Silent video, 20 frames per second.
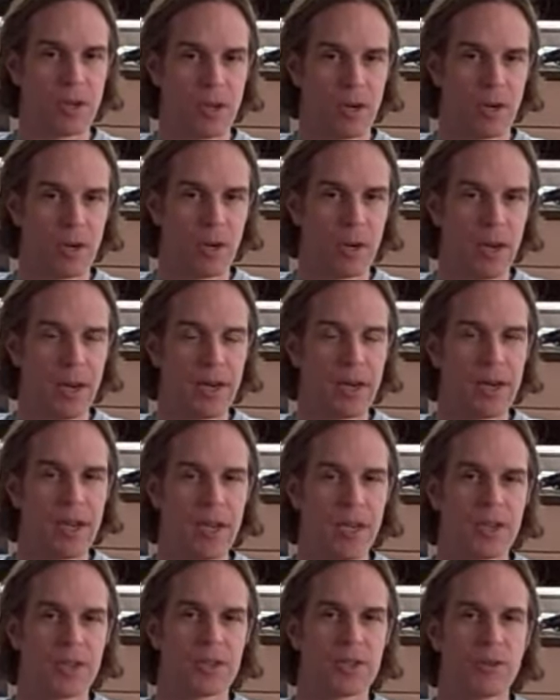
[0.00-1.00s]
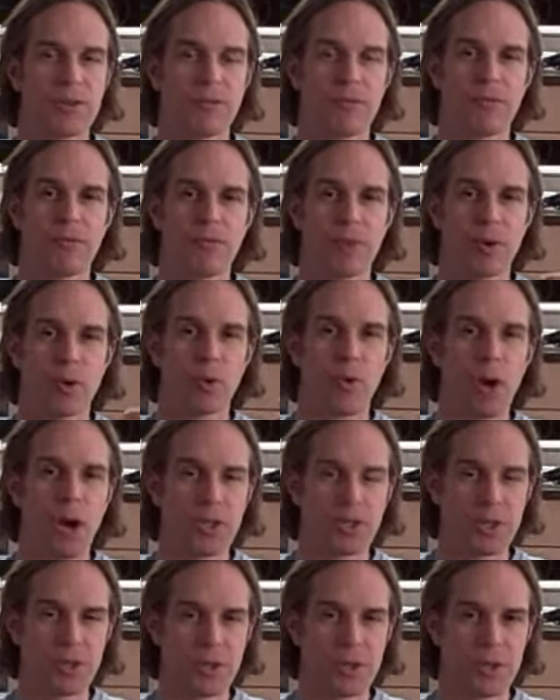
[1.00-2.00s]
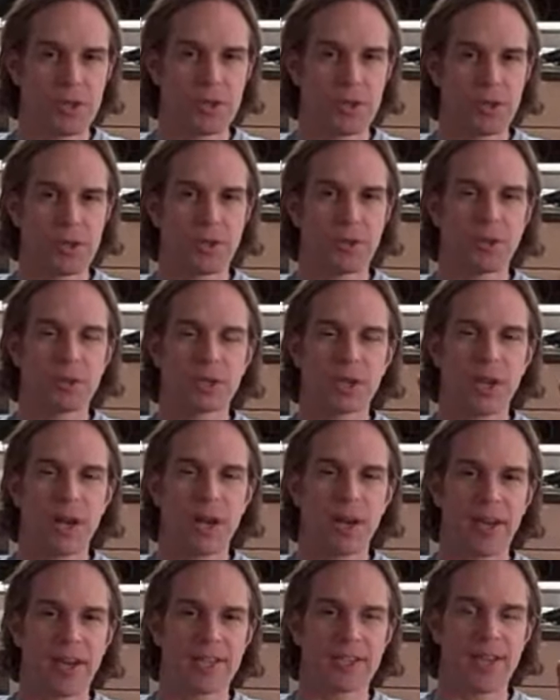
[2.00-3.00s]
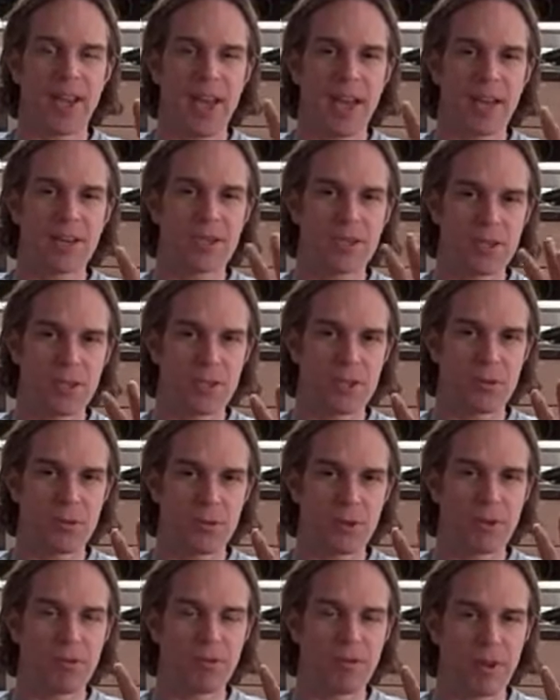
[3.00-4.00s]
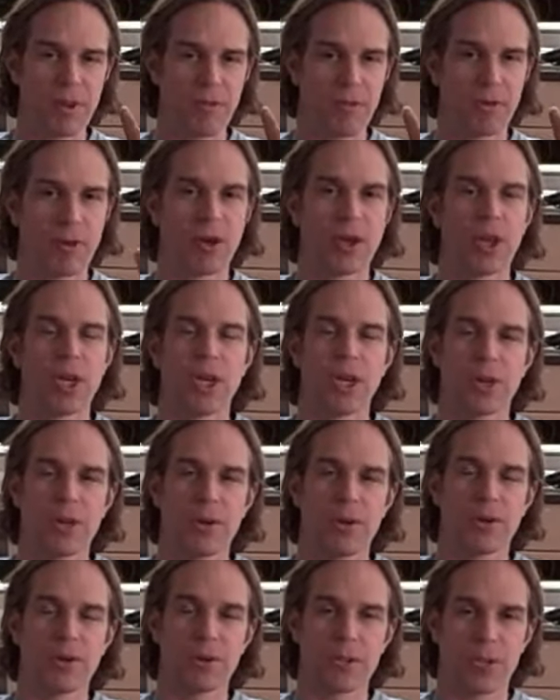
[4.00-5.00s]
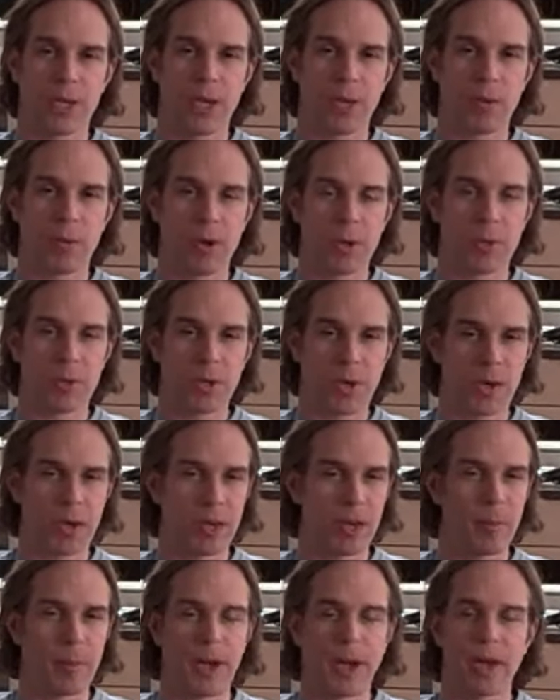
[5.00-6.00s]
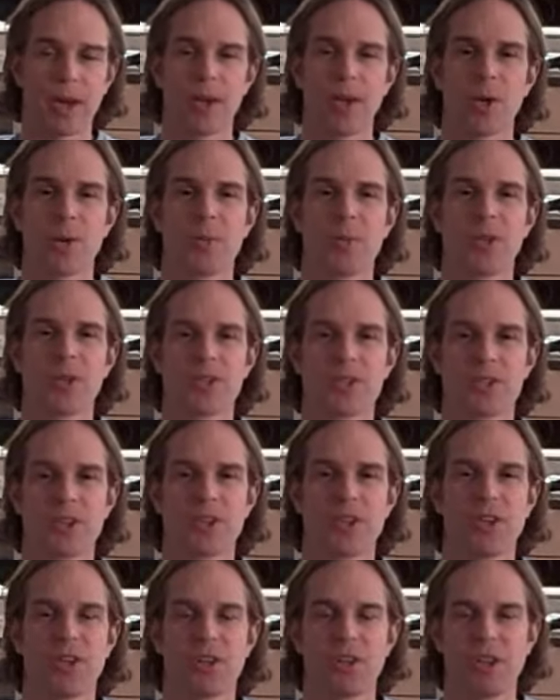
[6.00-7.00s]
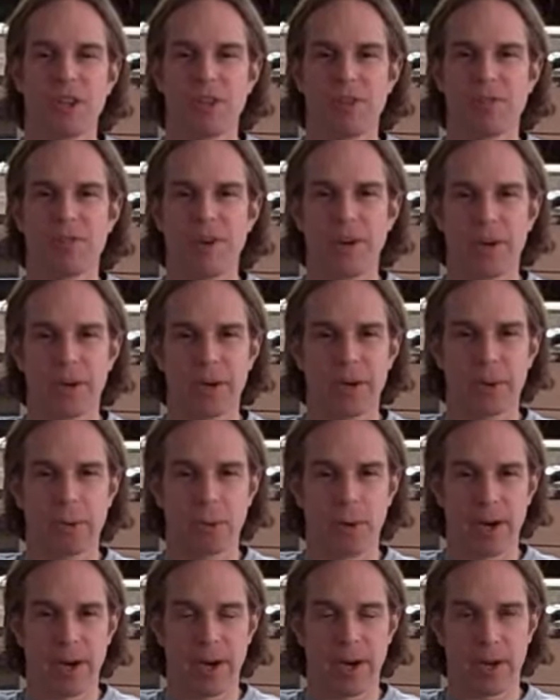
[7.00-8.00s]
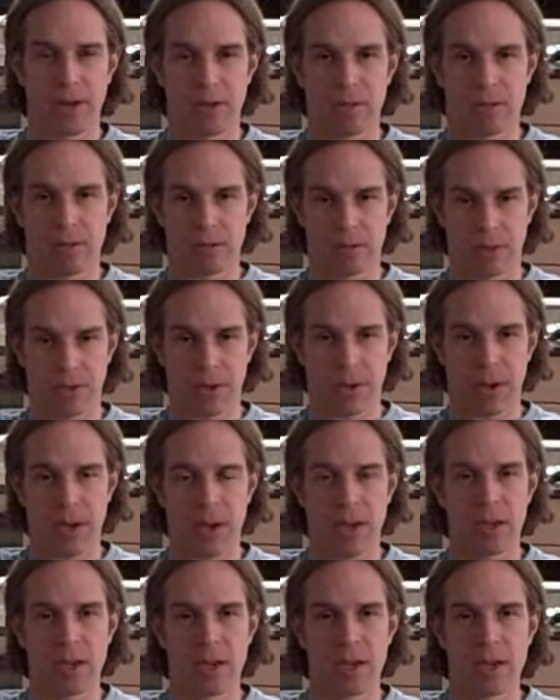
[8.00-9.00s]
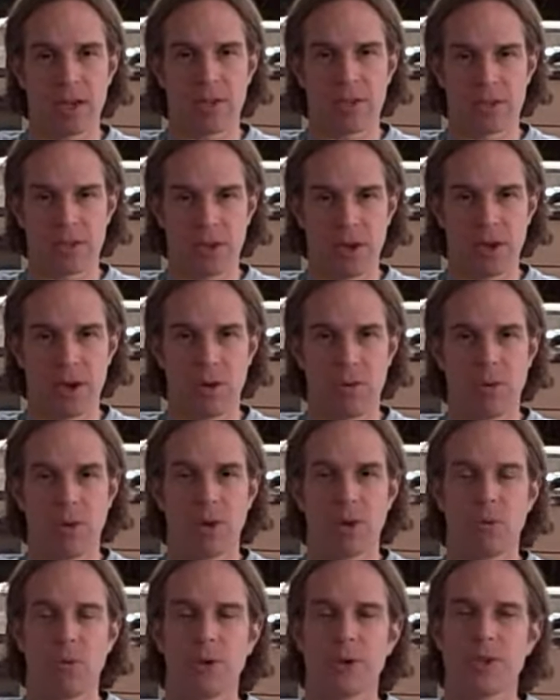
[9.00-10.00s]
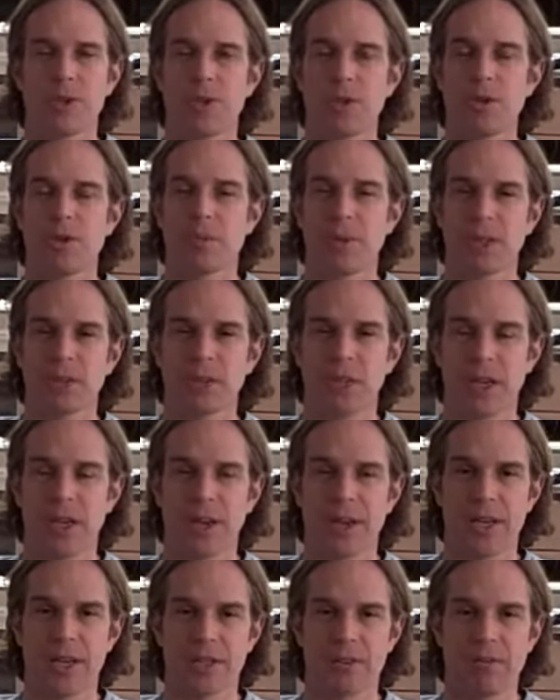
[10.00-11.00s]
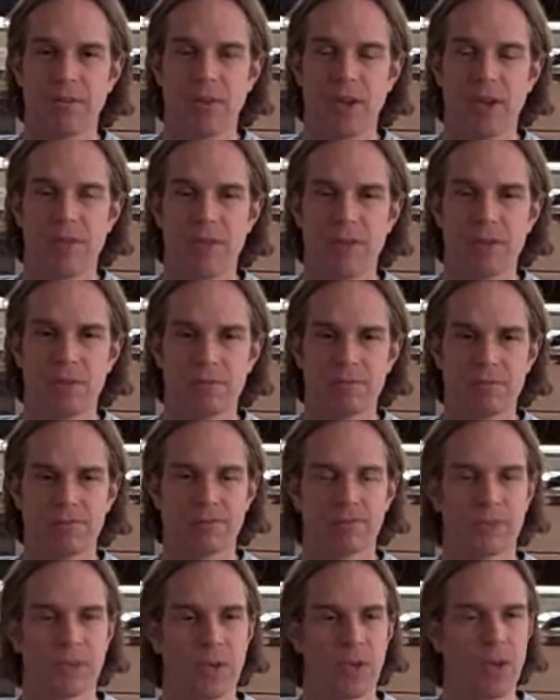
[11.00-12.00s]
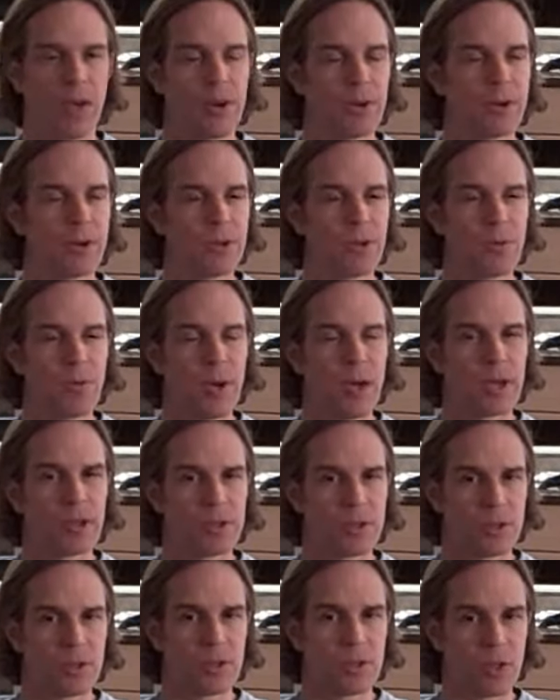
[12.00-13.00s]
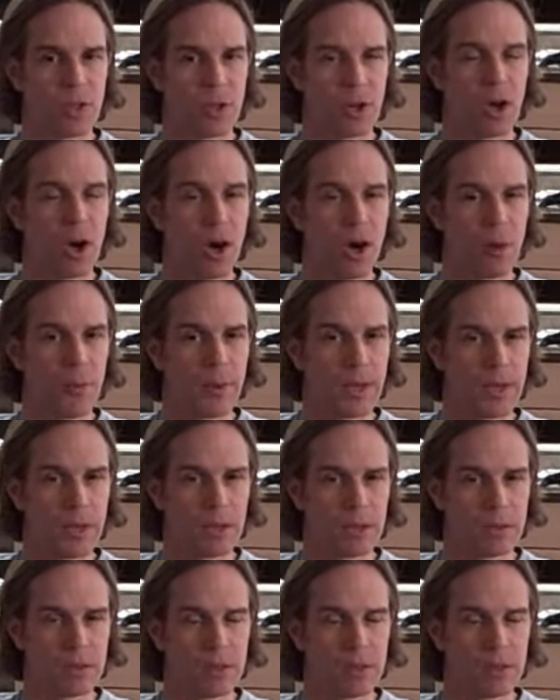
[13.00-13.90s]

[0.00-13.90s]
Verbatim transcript: All right, and so if you're watching this and your child has had a seizure with a fever, you understand what I'm talking about. But it's still very rare. Okay? So, what to do if my child has a fever? Under two months, call me.